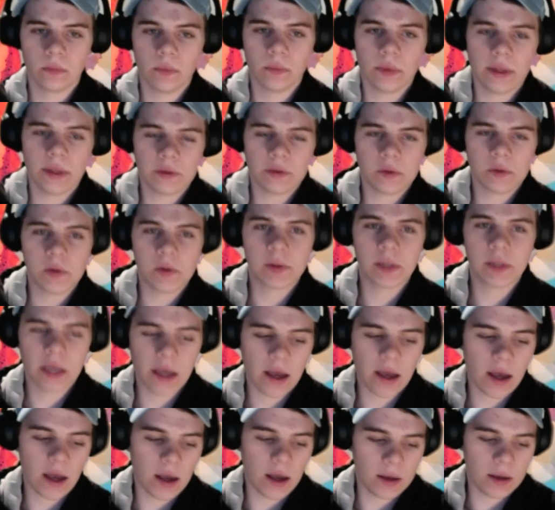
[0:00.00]
there's not a whole
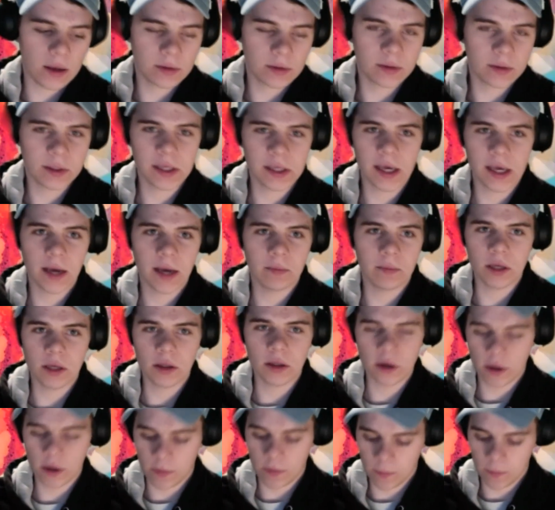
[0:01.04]
lot else going on,
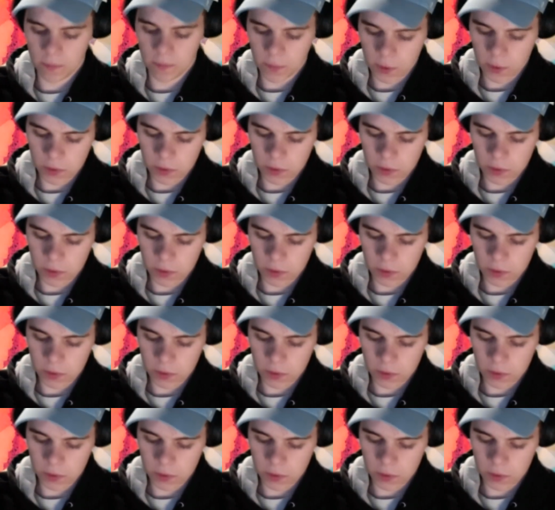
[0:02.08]
so I'll